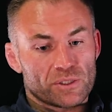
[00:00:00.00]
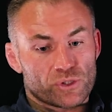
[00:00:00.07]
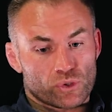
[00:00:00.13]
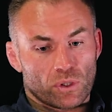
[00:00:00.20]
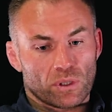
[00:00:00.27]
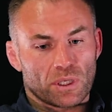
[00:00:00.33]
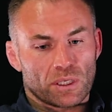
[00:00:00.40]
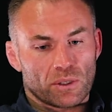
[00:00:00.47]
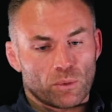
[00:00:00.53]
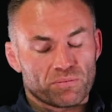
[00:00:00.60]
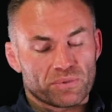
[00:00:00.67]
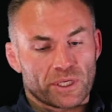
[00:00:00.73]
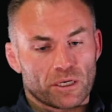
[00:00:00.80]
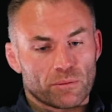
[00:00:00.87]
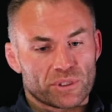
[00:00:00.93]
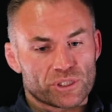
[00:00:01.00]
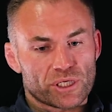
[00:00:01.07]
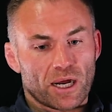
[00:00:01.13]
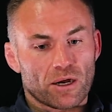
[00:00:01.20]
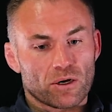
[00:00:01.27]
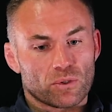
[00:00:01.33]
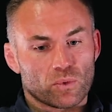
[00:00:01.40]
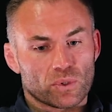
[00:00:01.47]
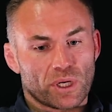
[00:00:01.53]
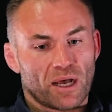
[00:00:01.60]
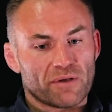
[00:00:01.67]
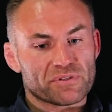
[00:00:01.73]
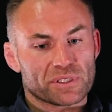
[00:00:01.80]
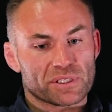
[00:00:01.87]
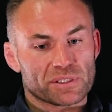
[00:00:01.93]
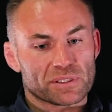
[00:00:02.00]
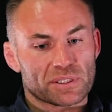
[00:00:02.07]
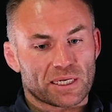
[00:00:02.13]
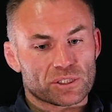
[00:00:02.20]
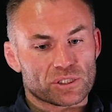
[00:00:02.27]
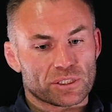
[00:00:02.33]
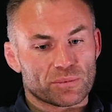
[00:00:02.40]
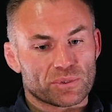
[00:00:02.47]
struggled up Kilimanjaro one off-season, actually,